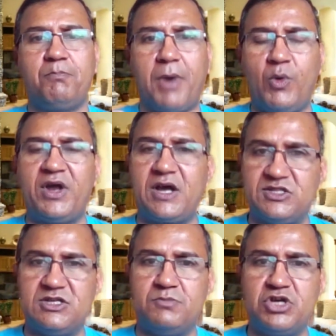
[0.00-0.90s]
power
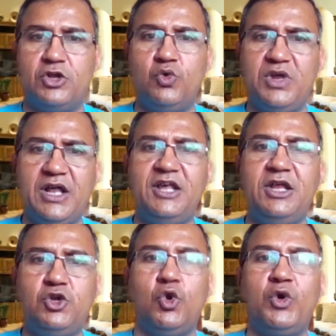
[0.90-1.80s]
consumption, you really
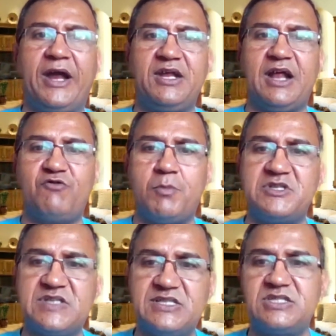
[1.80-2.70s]
need to look at it from a
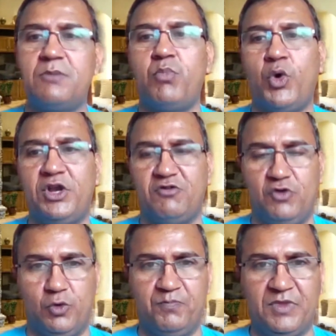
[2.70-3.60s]
system point of
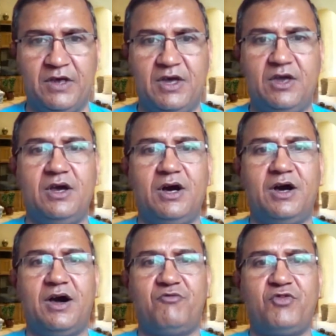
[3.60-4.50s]
view.